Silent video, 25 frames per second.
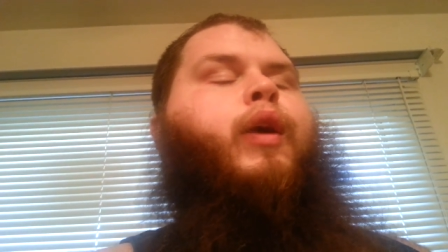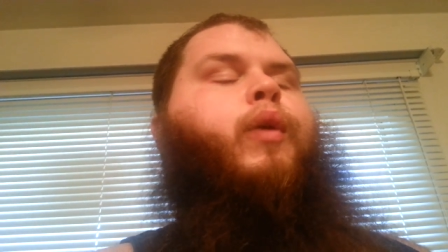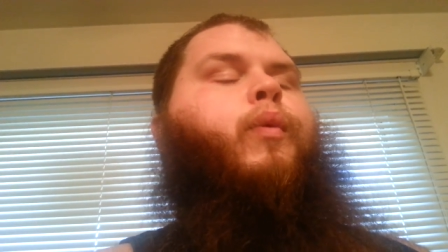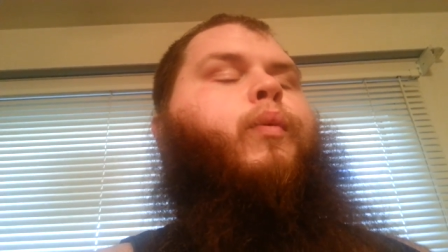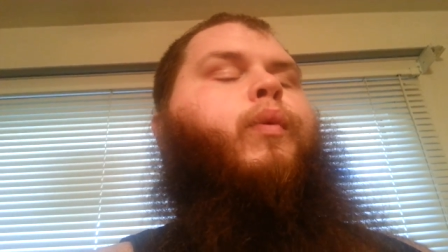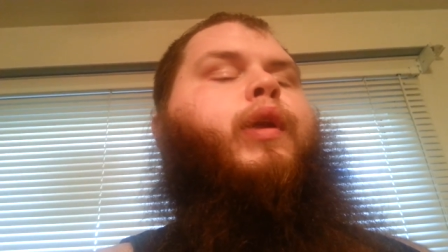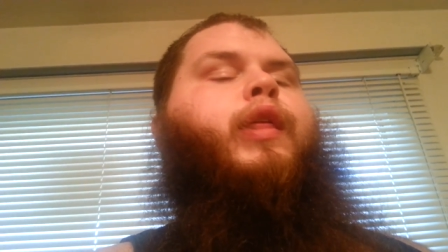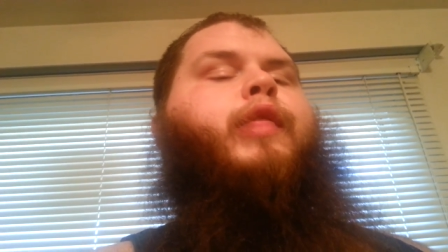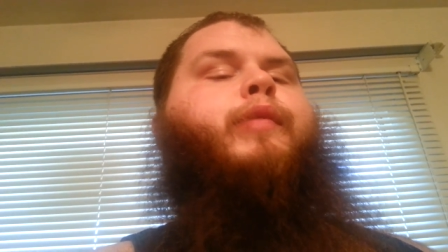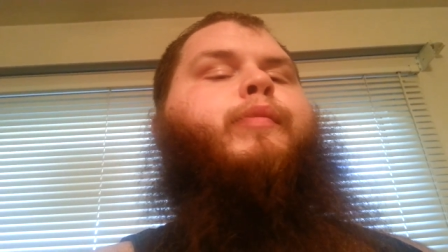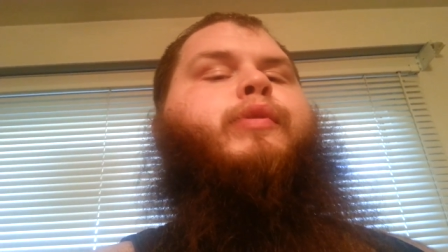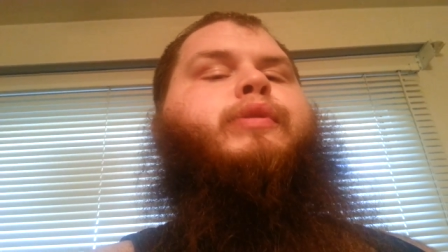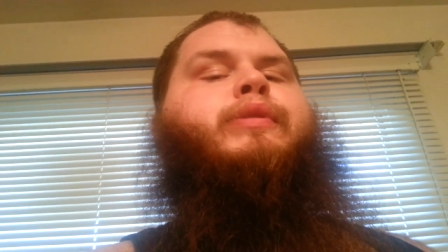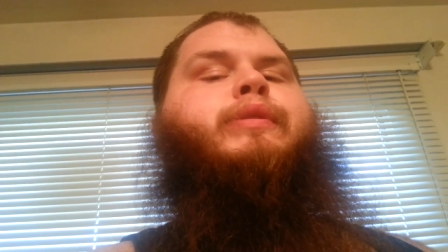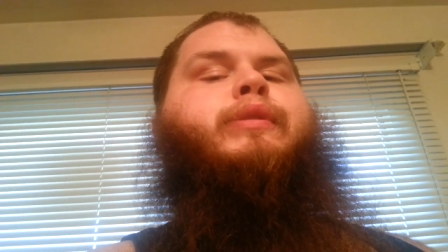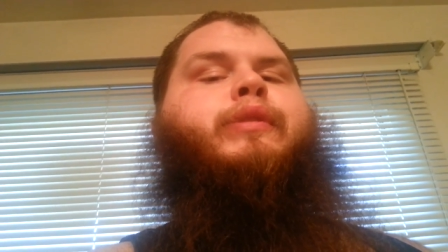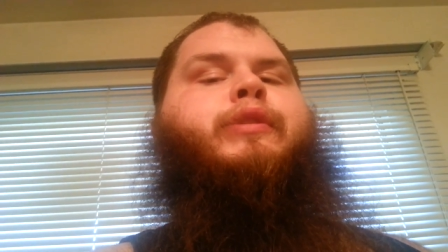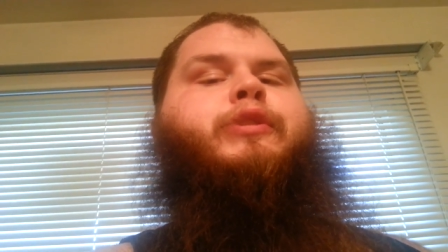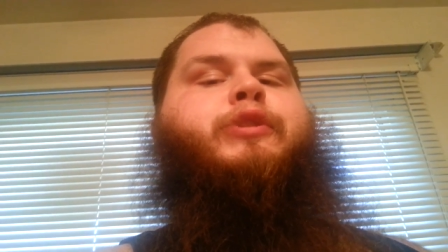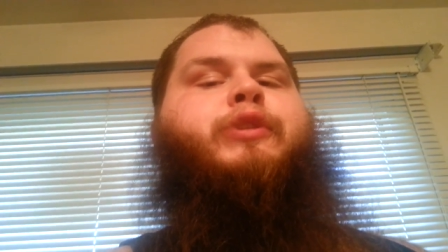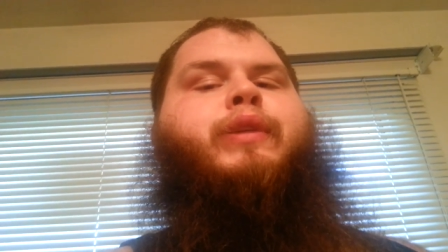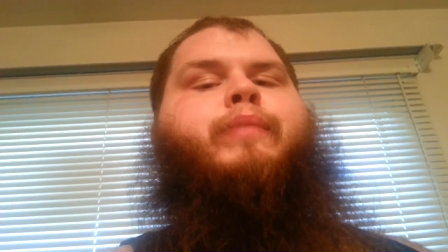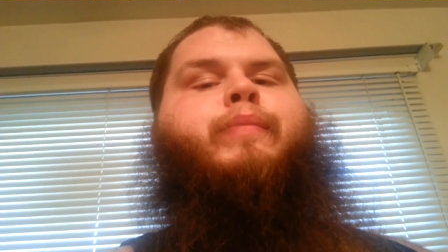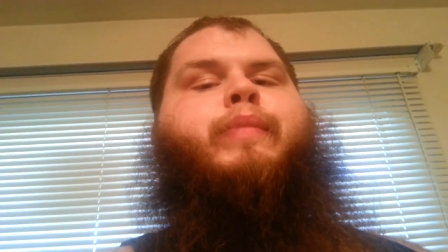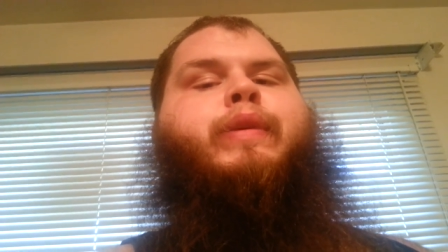one of the most
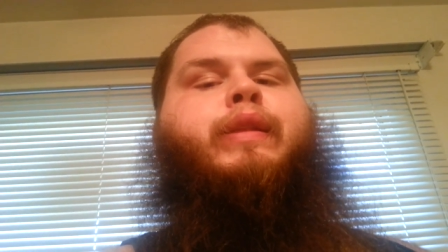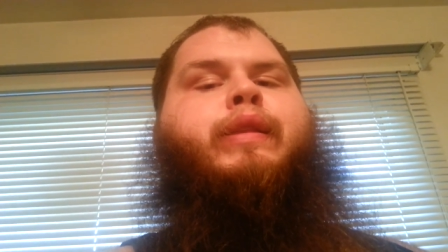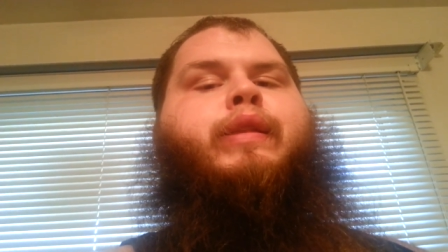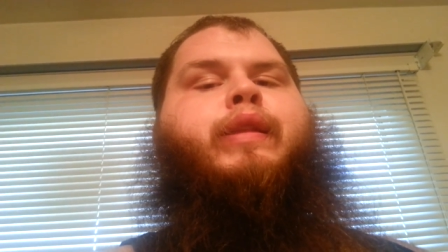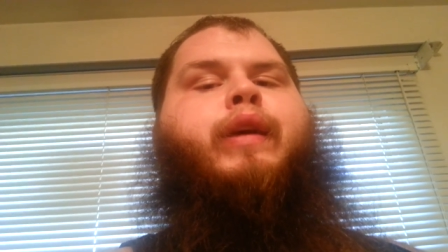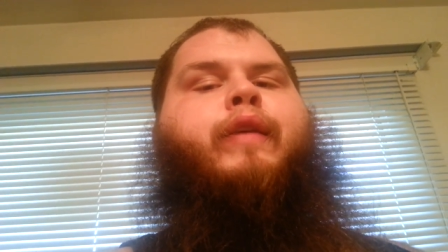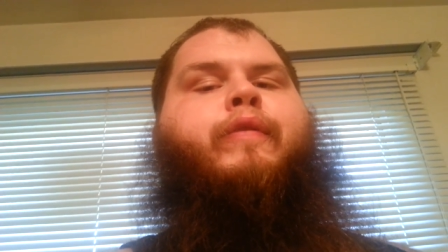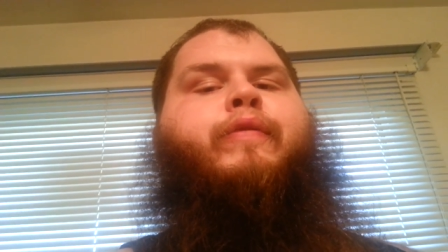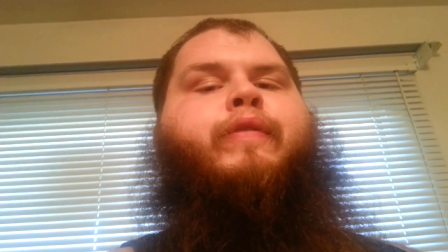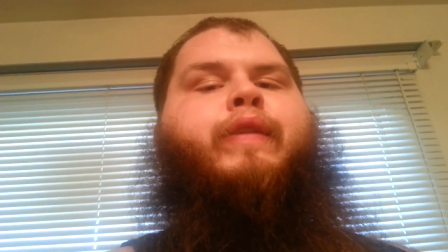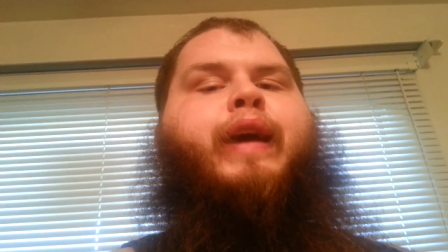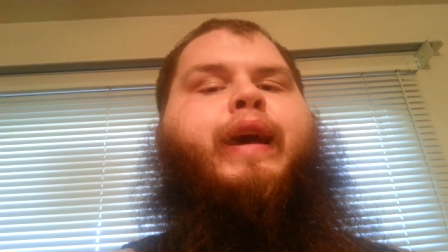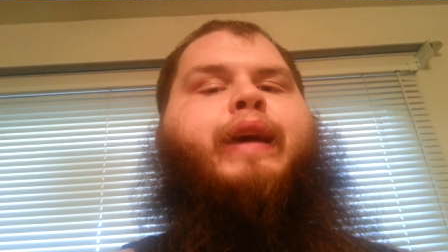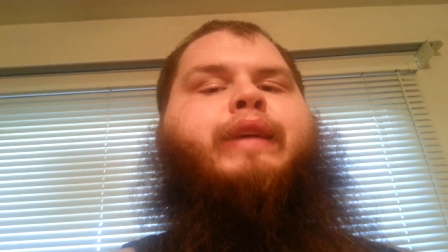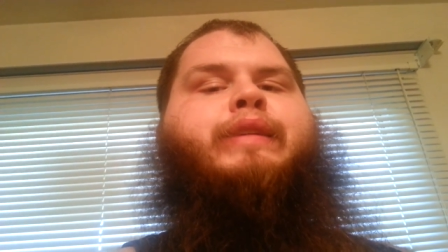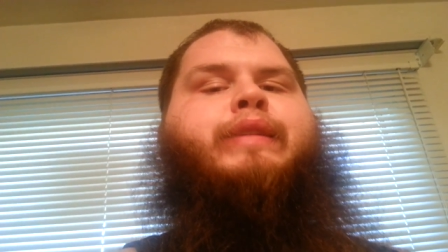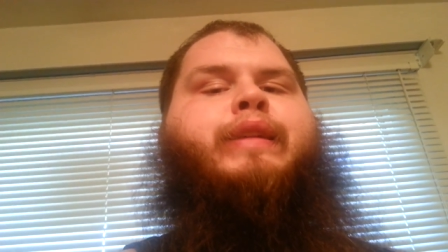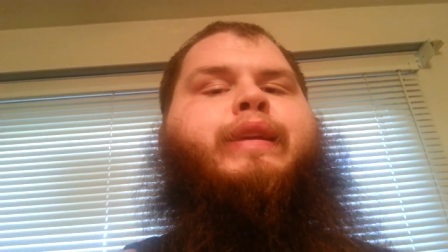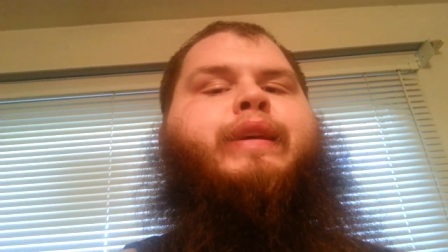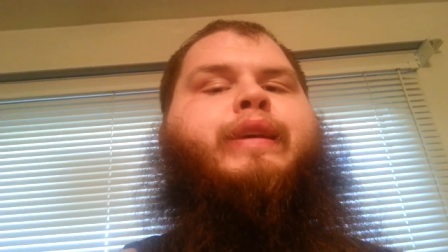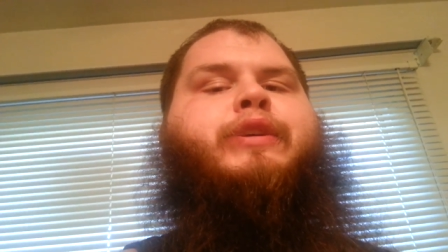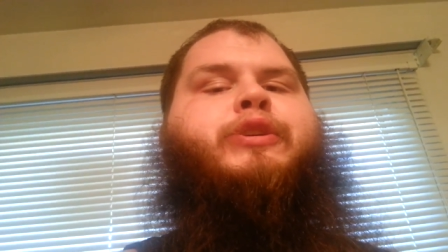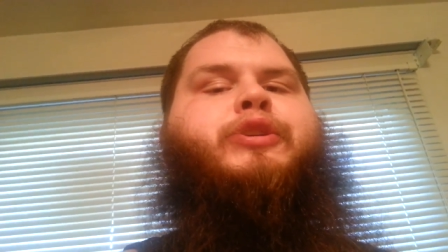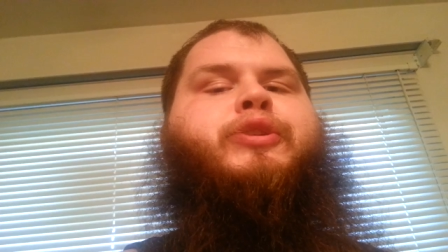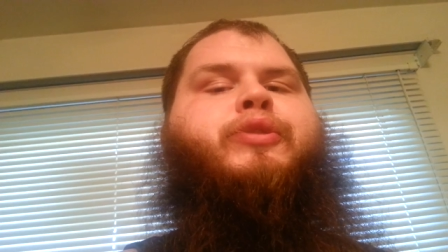legitimate tough guys
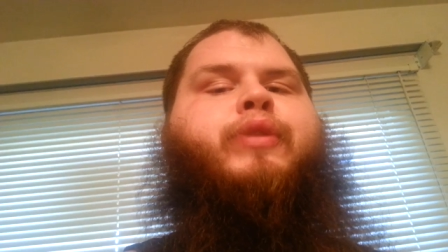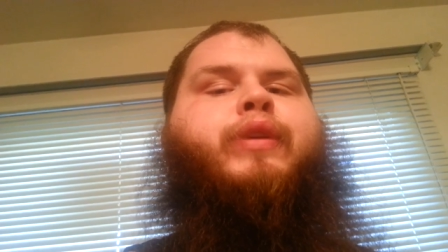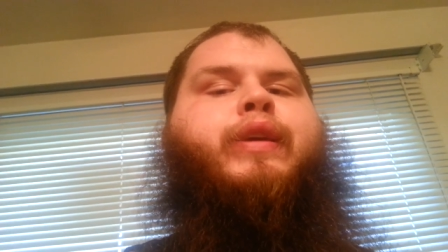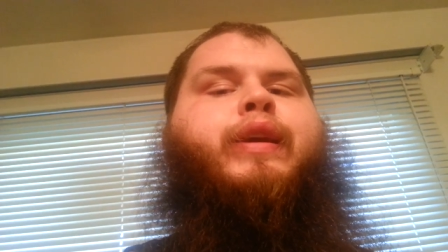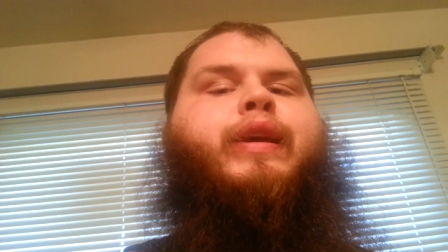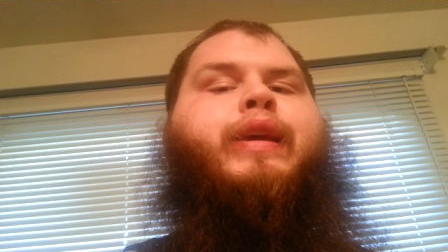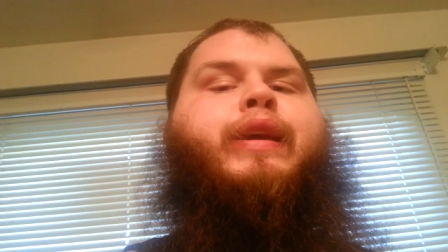in history.